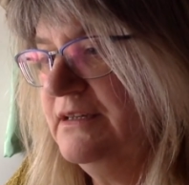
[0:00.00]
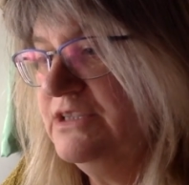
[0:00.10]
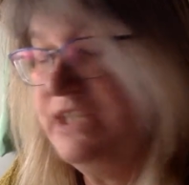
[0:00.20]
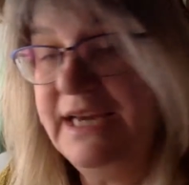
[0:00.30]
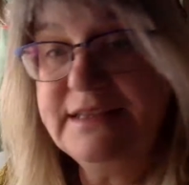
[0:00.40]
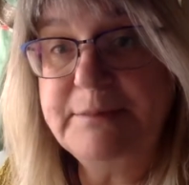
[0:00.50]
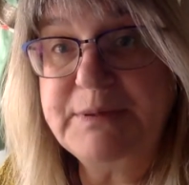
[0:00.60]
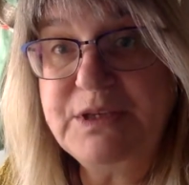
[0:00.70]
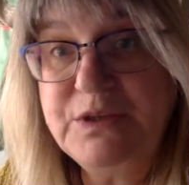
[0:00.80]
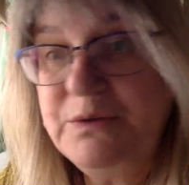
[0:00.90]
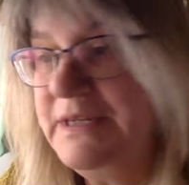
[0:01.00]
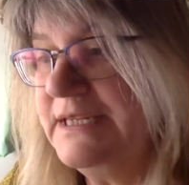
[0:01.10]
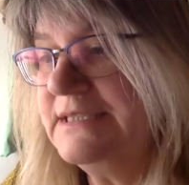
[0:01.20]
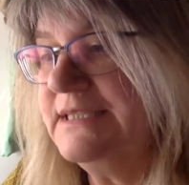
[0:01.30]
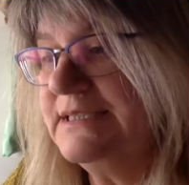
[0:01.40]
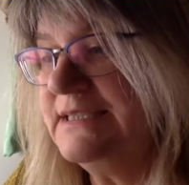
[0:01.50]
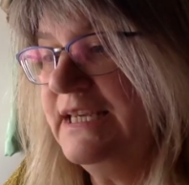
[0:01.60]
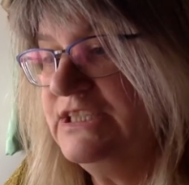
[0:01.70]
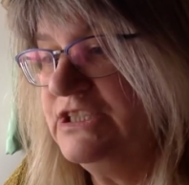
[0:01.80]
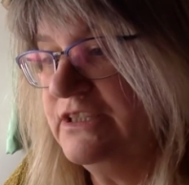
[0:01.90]
She had the peculiar
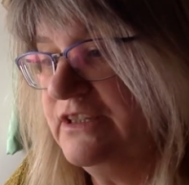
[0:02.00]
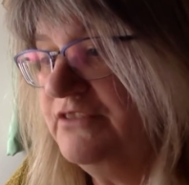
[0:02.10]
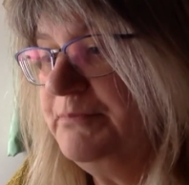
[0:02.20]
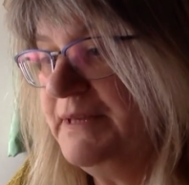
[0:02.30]
sensation of